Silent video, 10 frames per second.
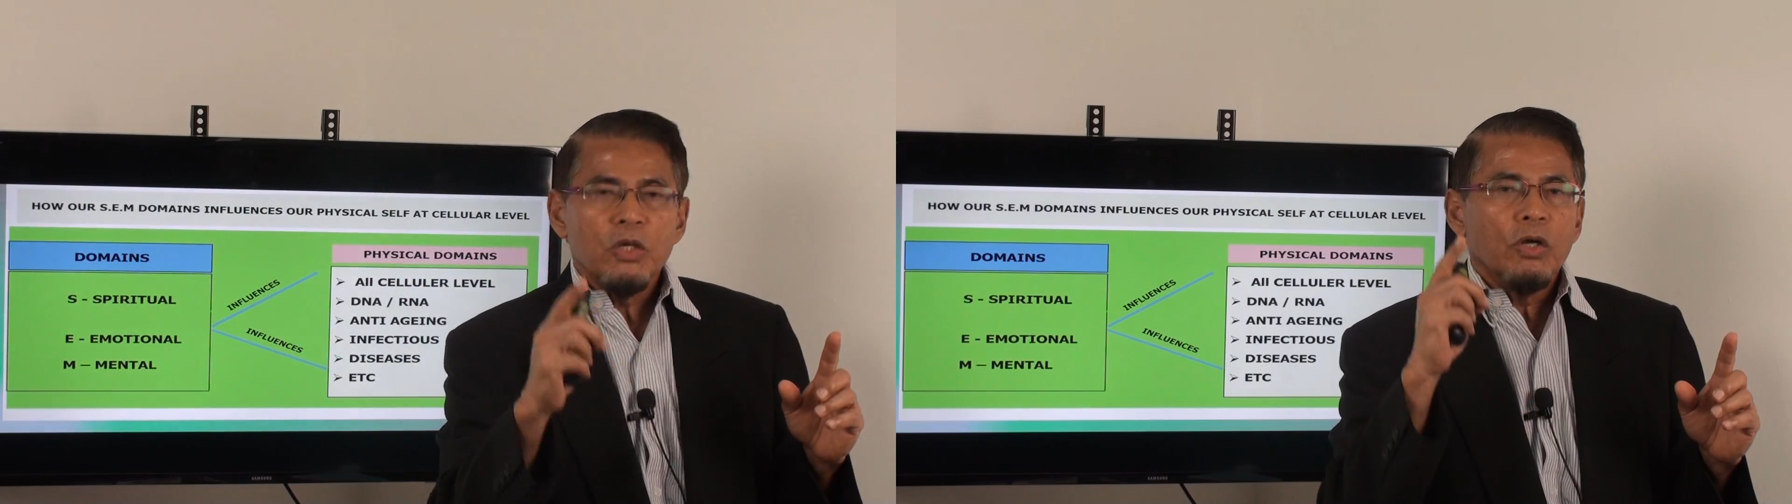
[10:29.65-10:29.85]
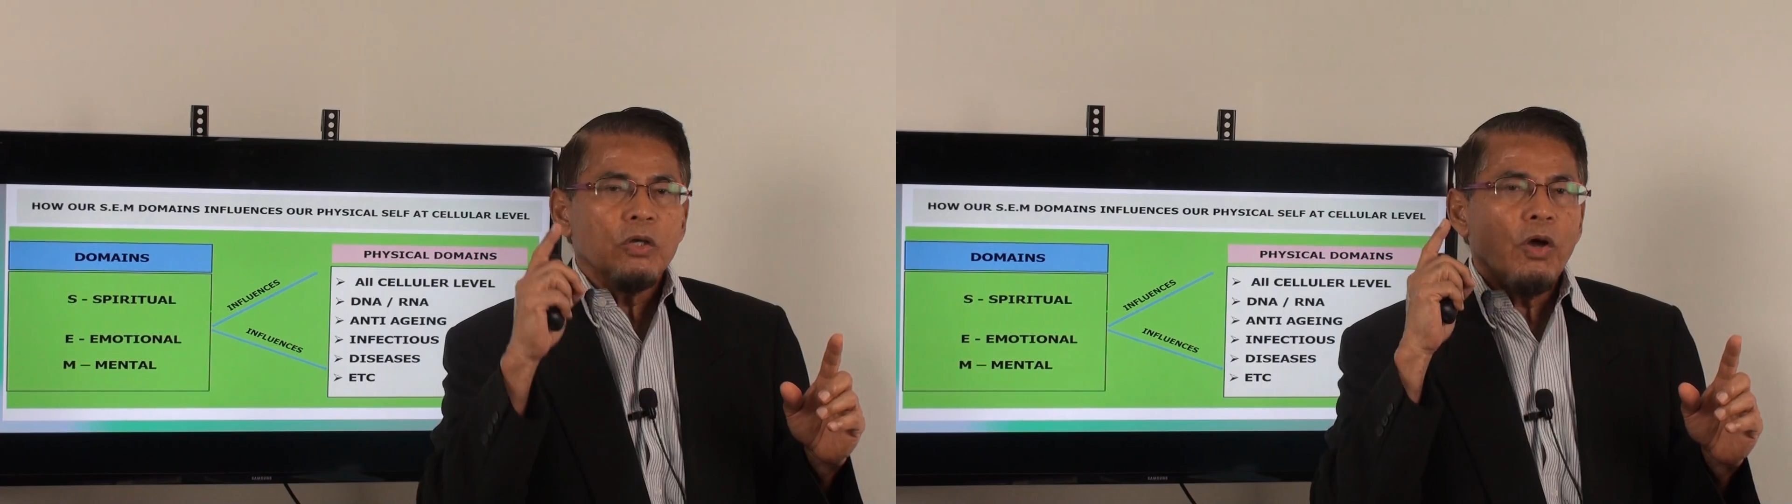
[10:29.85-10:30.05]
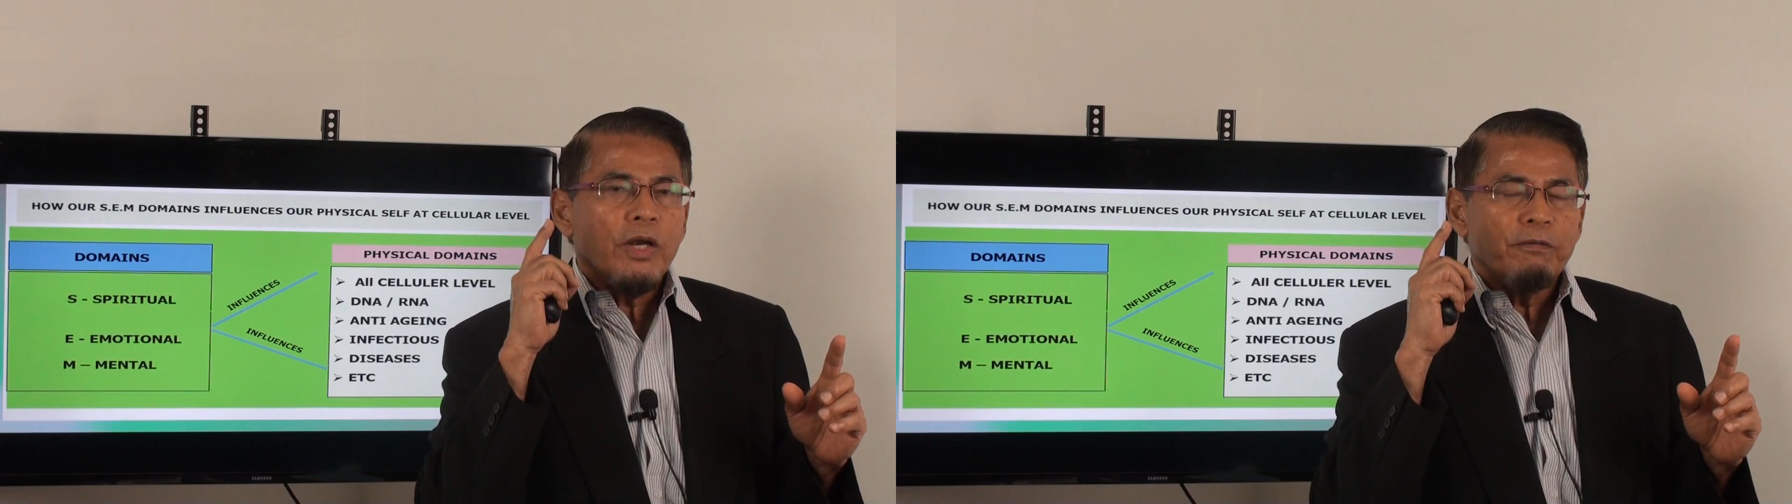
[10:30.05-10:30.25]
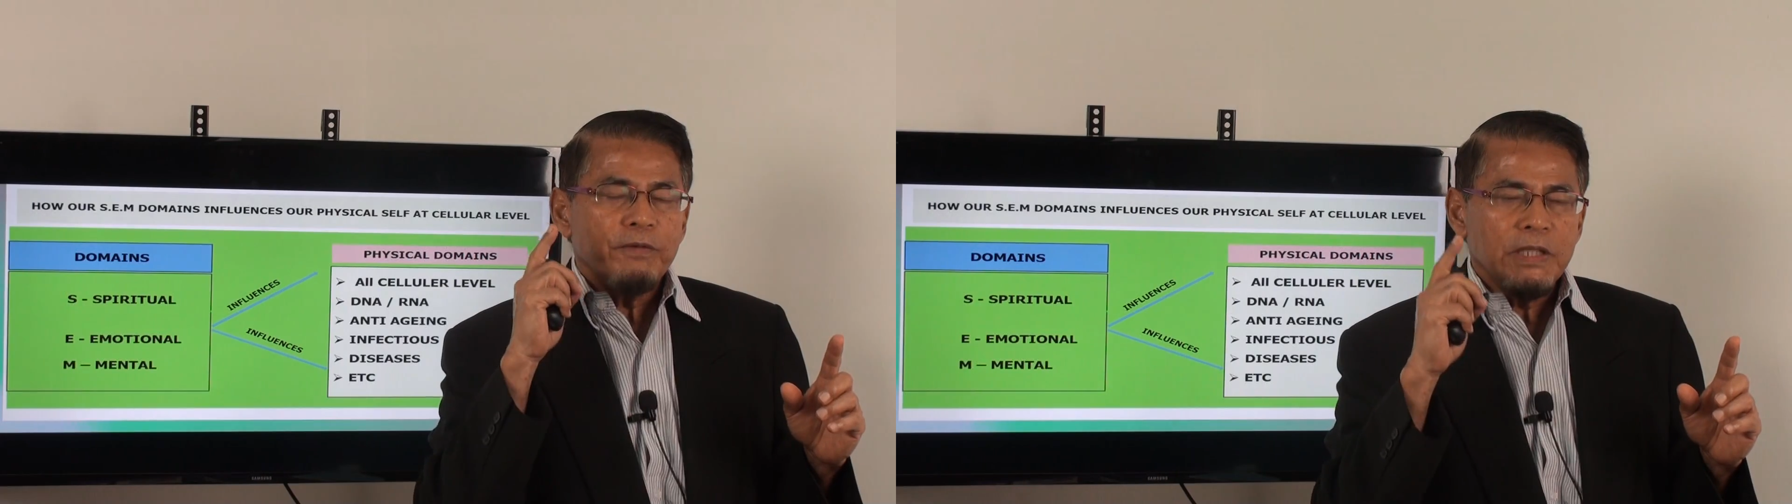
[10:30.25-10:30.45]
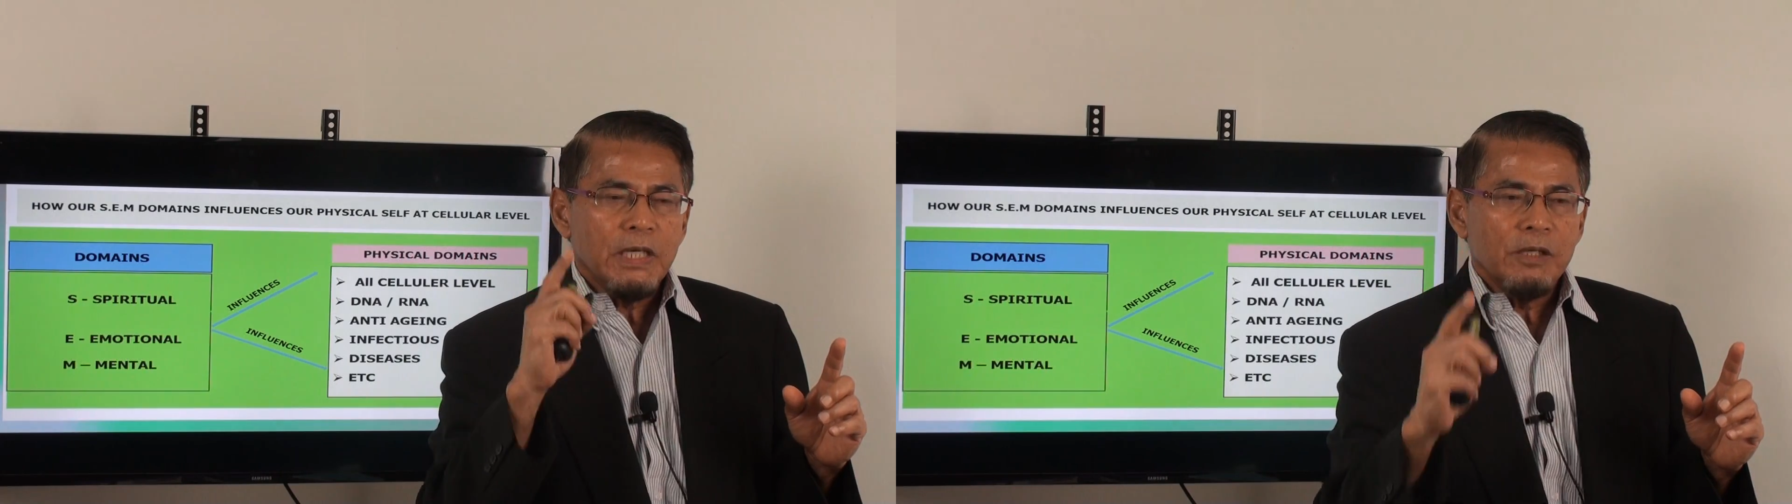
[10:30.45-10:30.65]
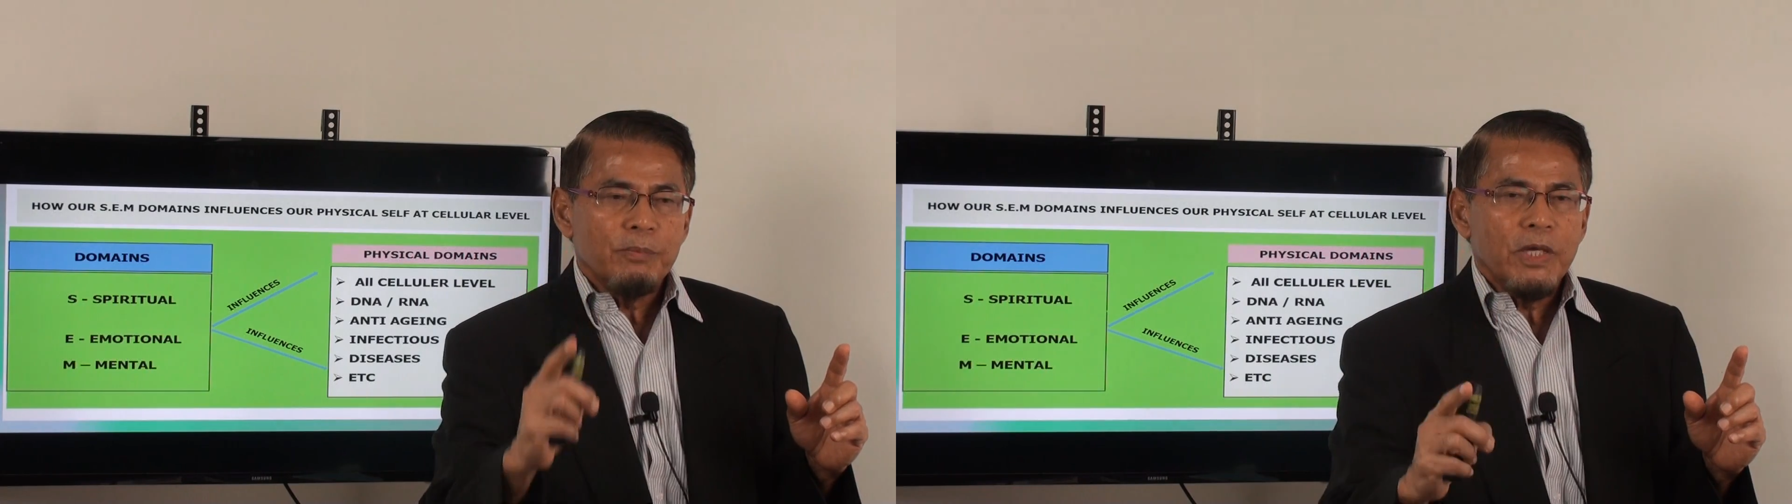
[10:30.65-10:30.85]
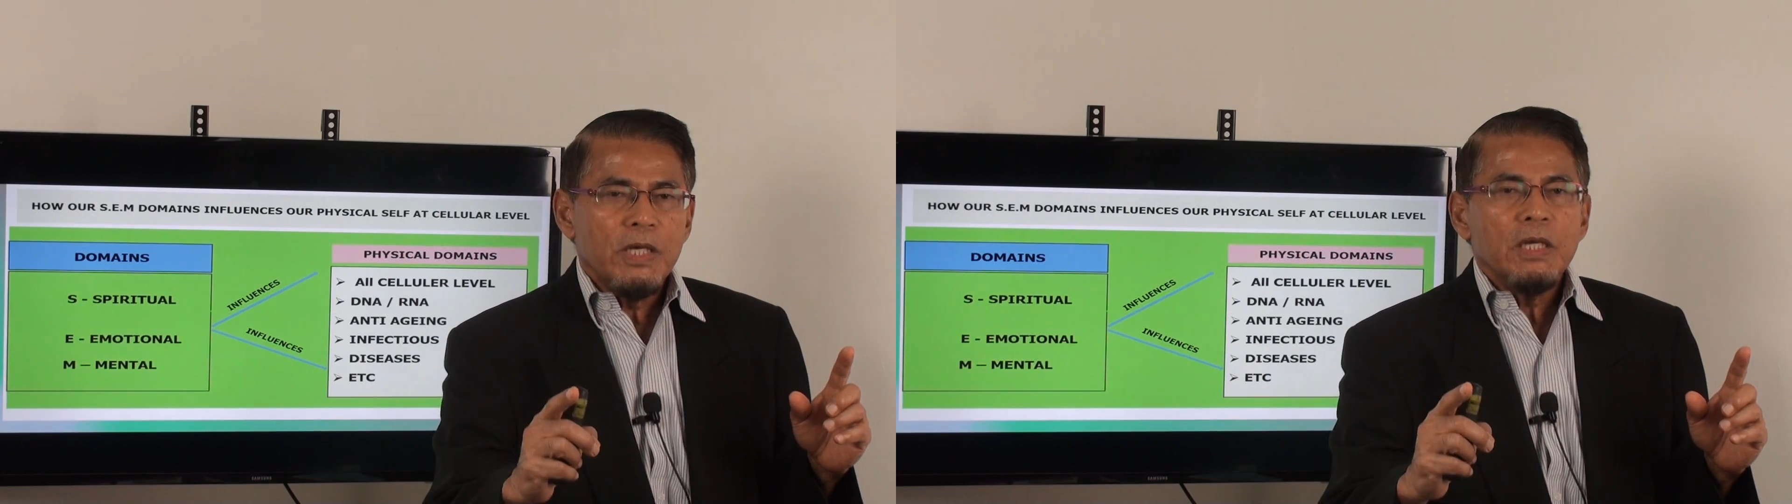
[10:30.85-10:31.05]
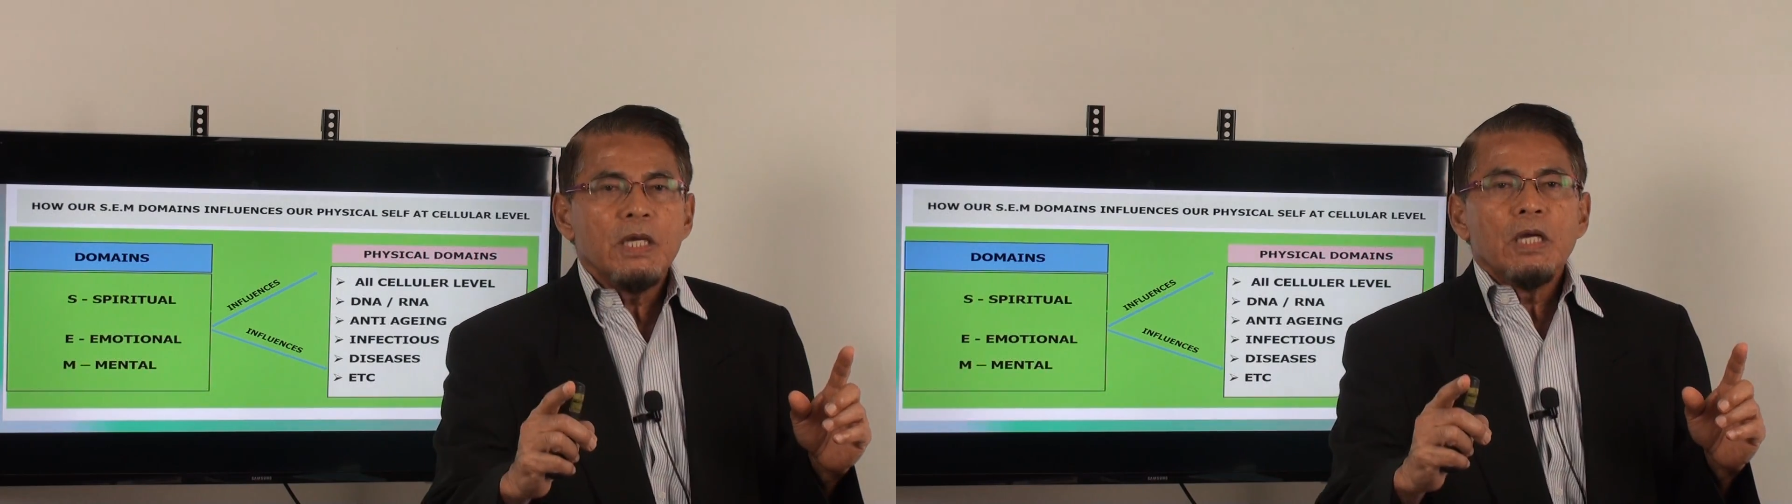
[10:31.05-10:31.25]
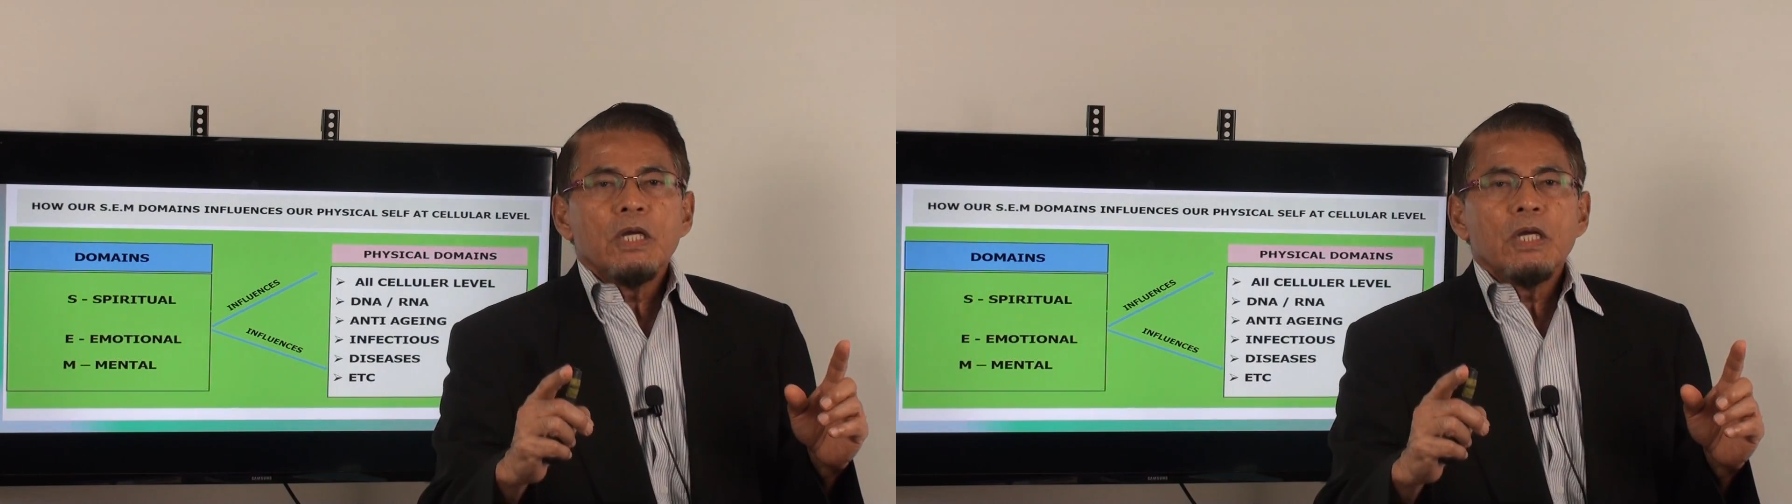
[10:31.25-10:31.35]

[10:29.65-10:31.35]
you are not a physical being,